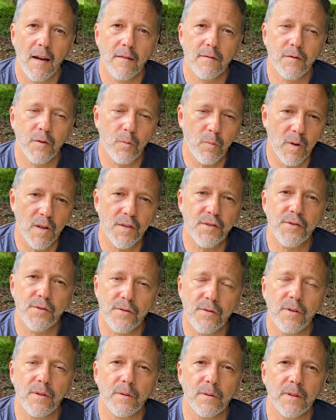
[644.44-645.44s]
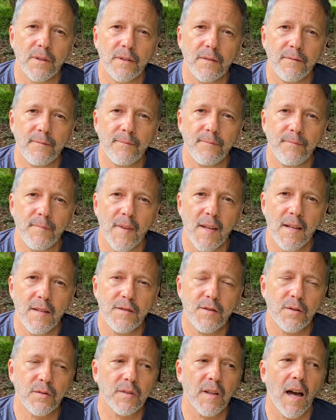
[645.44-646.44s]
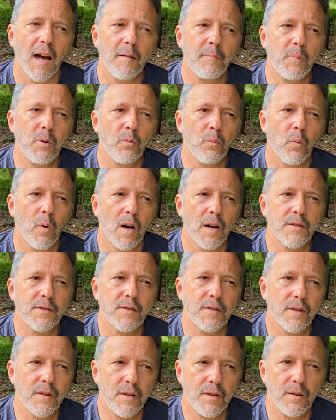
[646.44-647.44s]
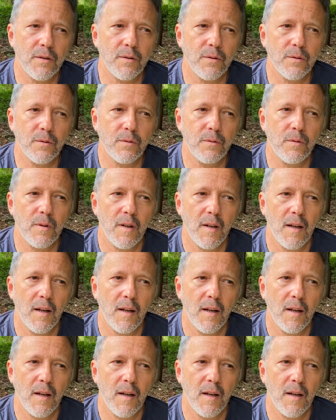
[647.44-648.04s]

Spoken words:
for what you're doing. She goes, I've been watching you